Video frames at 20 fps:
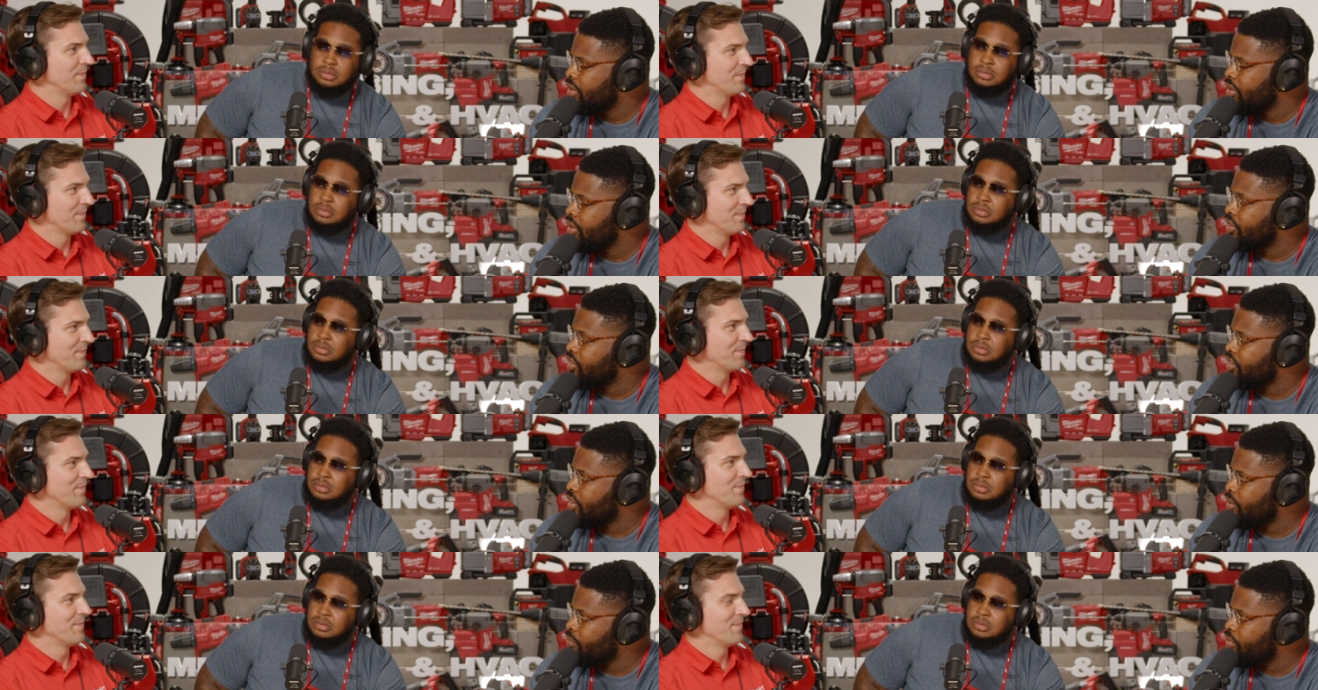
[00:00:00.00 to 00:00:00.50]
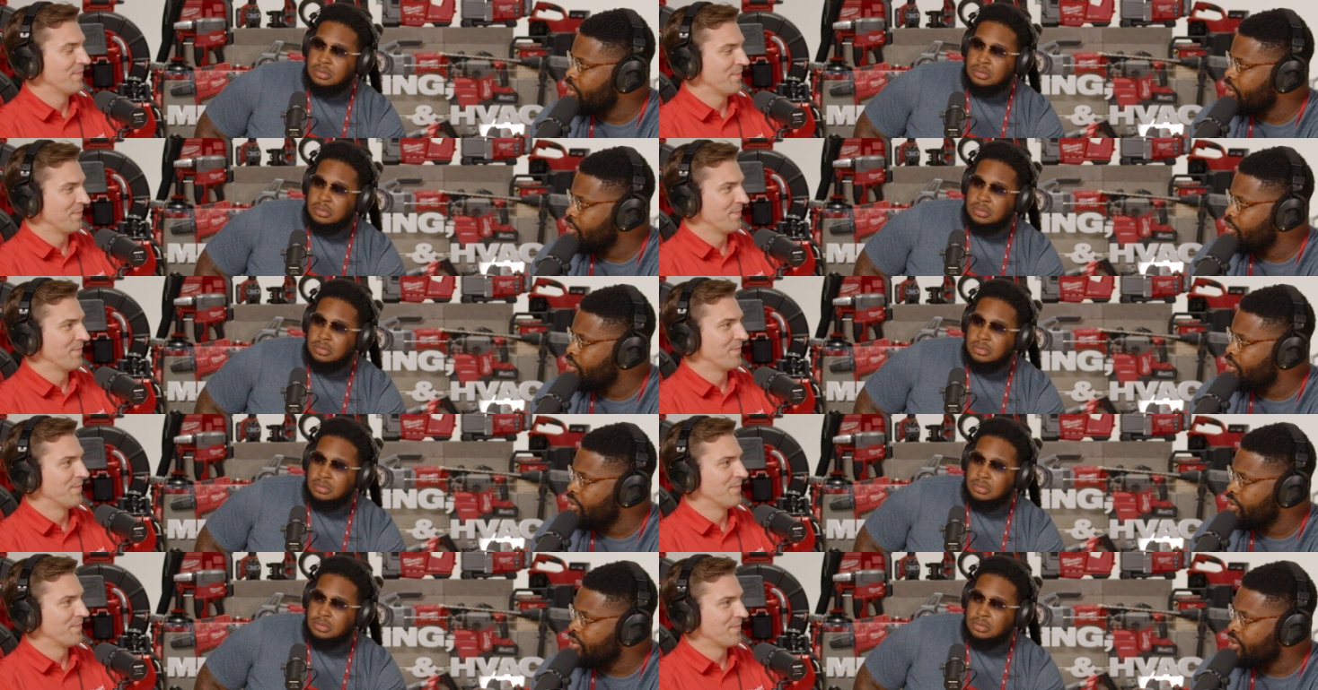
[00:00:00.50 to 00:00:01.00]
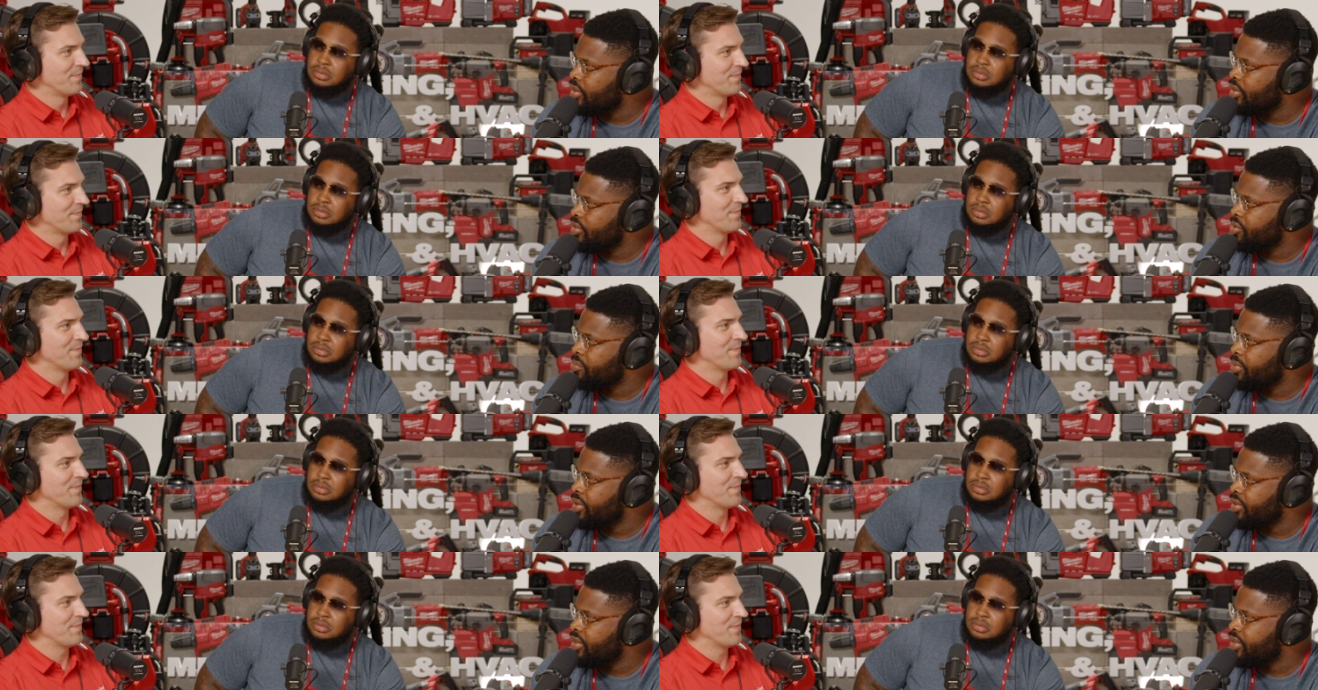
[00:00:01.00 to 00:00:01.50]
Speaker 1: did something new. Can you tell us
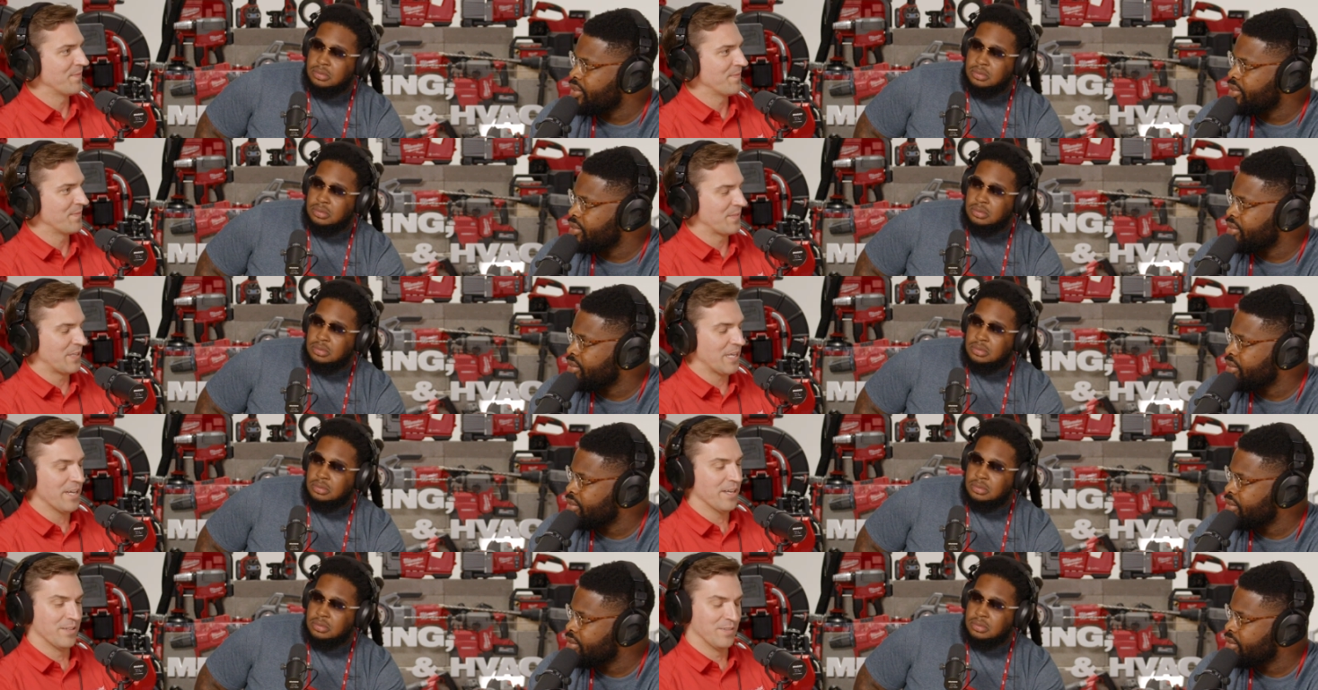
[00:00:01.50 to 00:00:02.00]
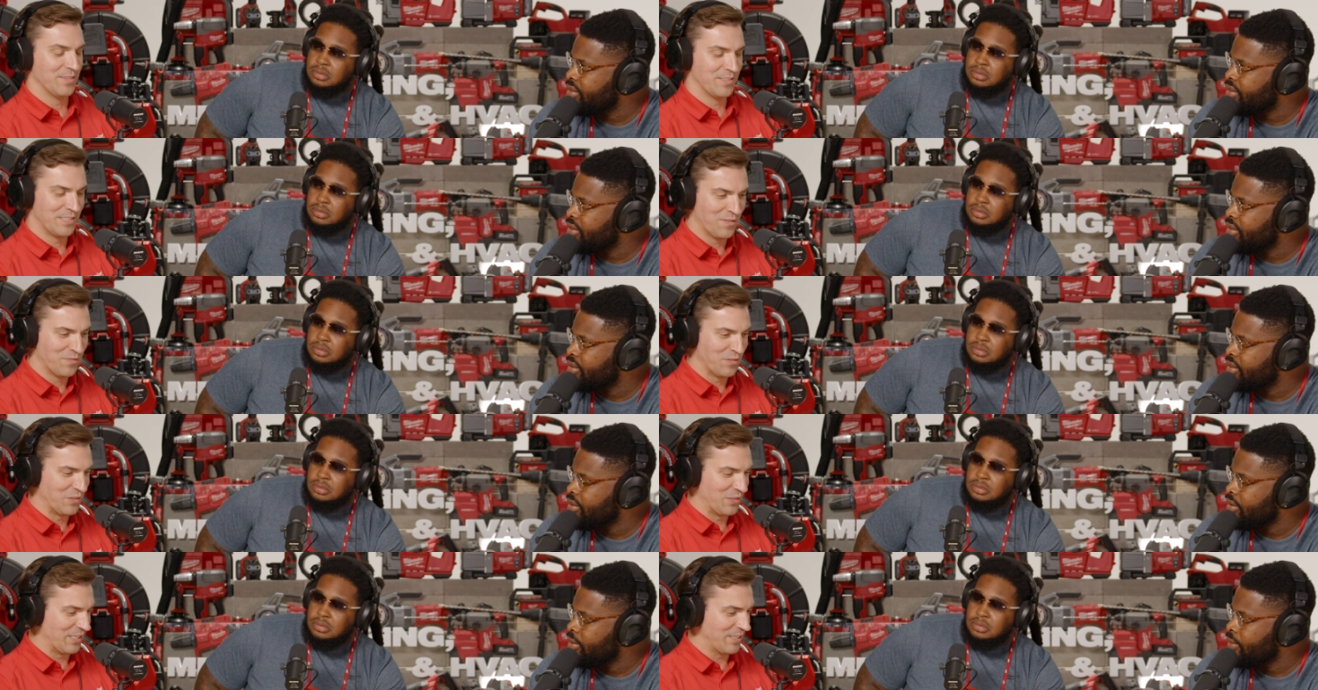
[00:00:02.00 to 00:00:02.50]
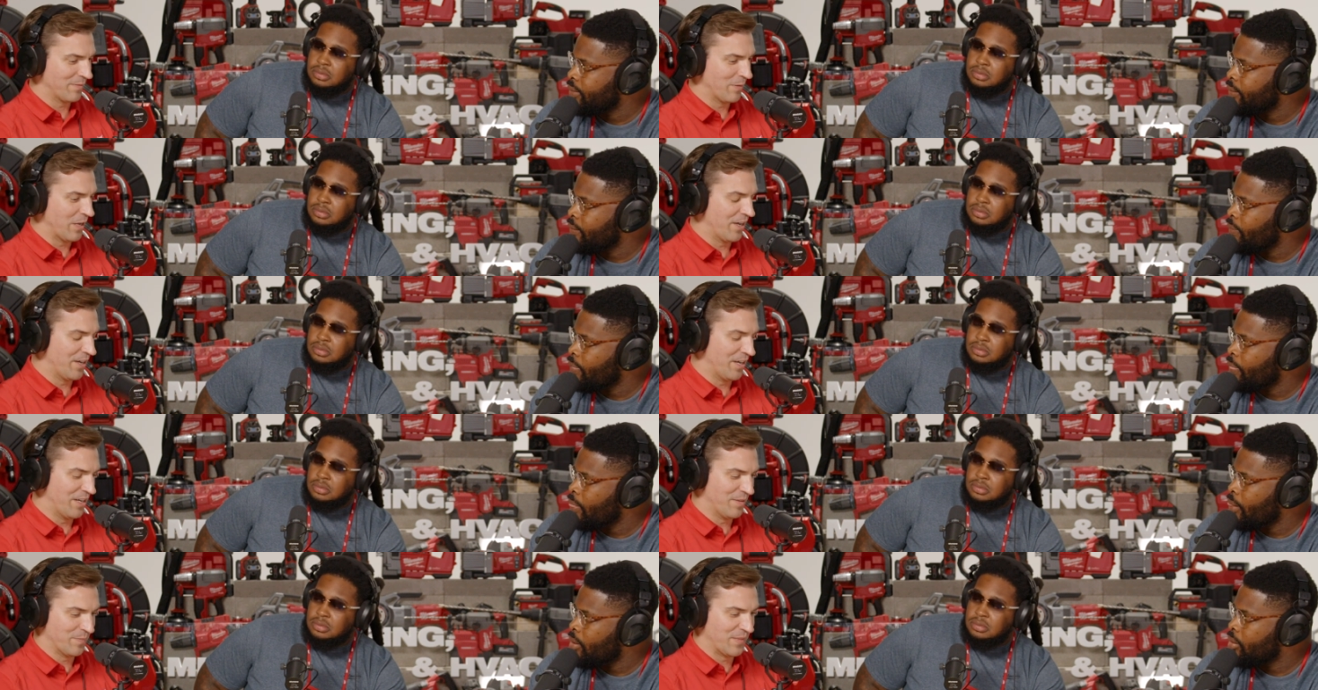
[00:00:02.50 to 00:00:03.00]
about that? Yeah, definitely.
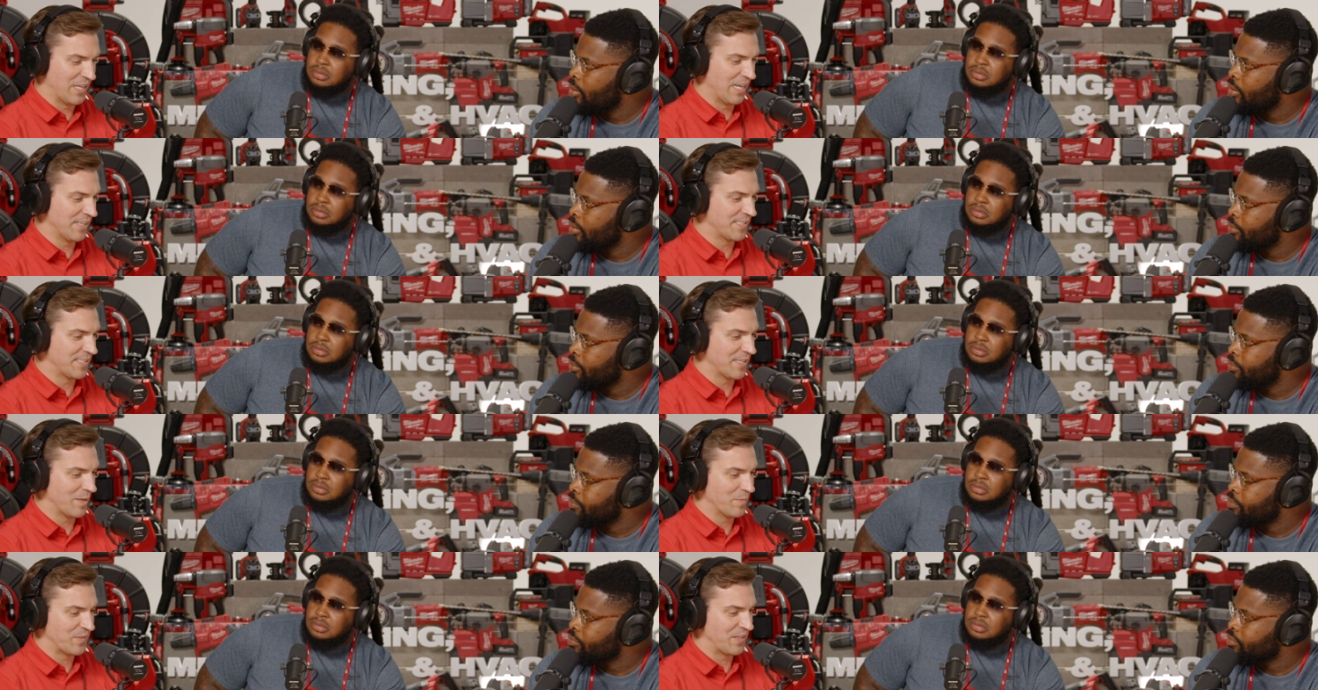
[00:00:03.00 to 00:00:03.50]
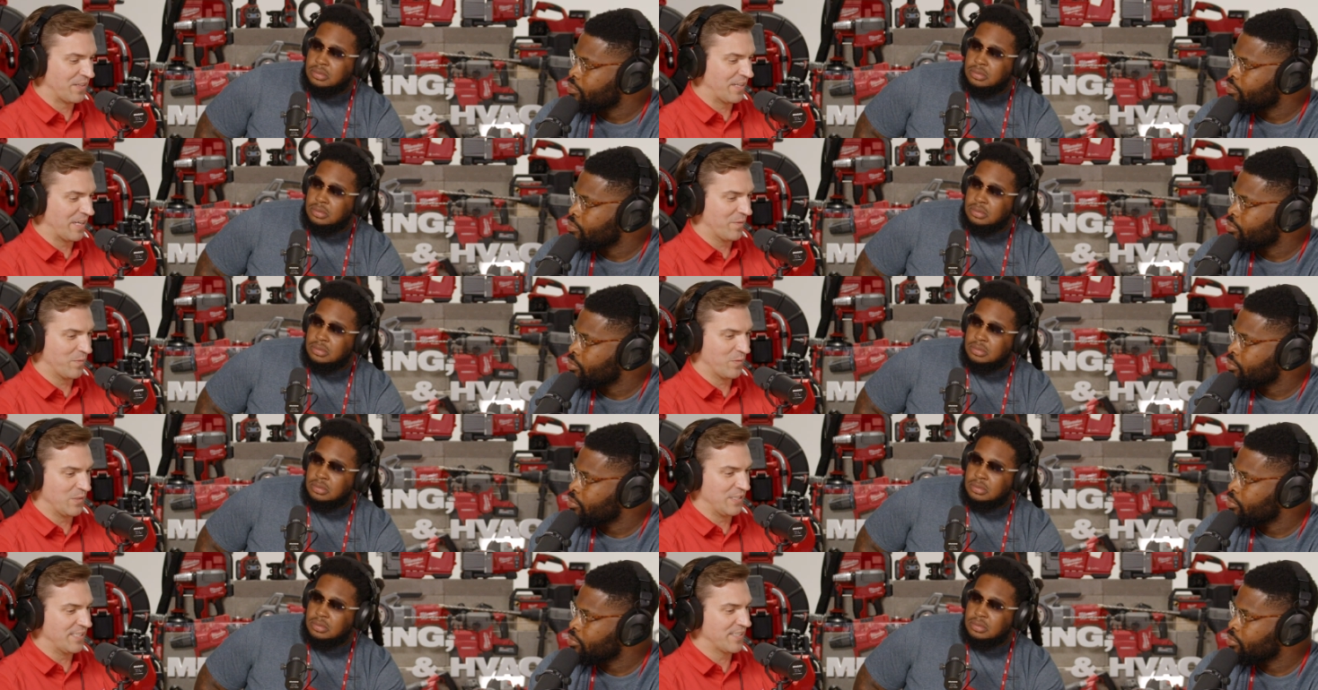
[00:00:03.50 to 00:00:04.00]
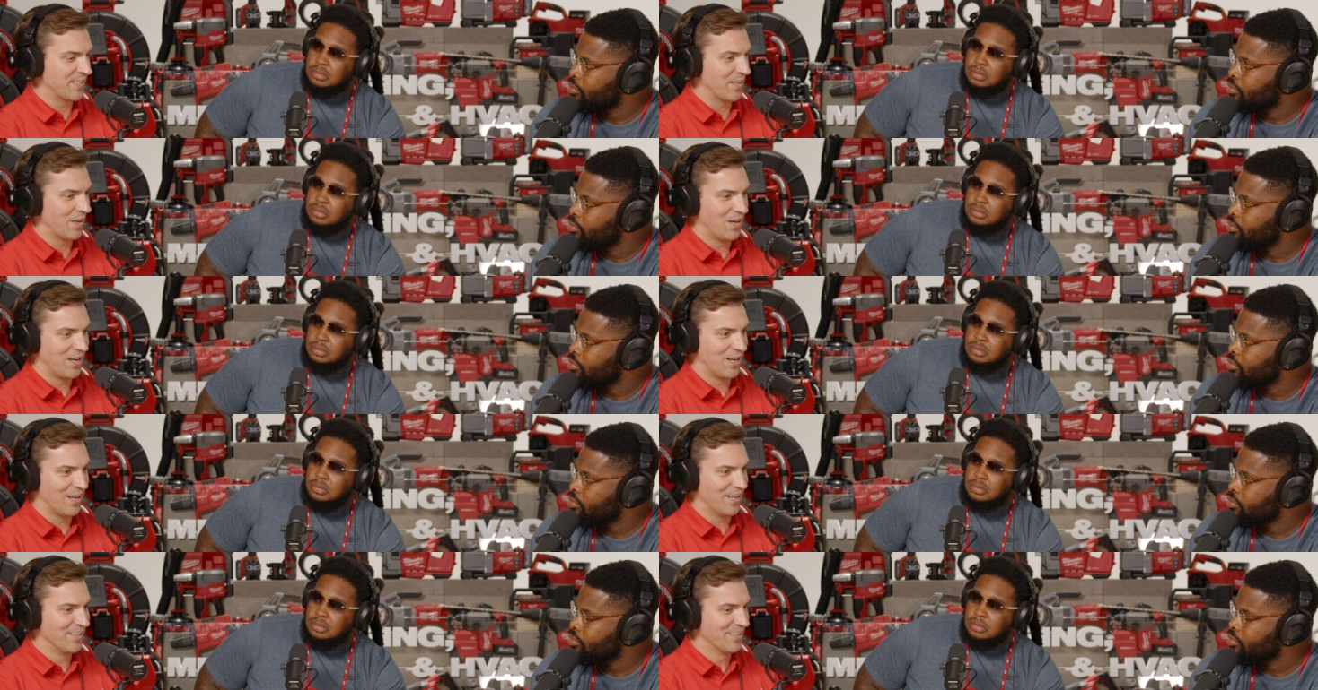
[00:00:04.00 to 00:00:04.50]
Um, that's something that we
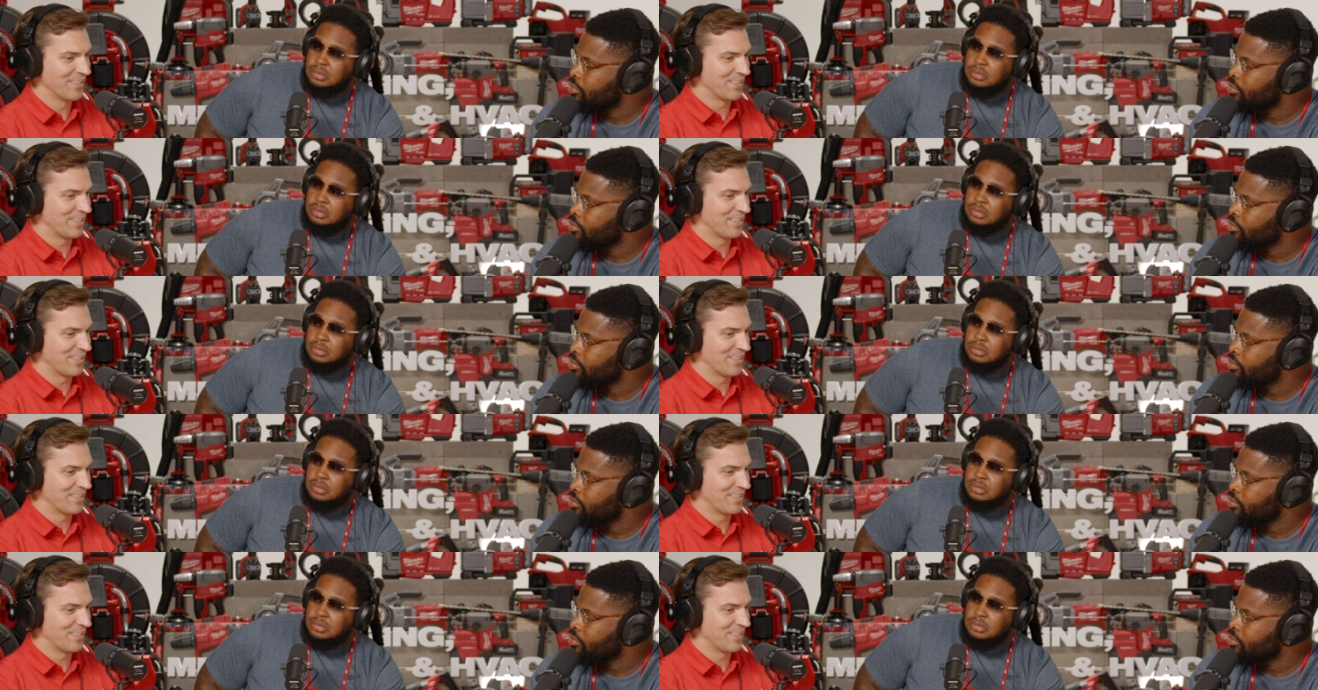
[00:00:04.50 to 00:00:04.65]
saw.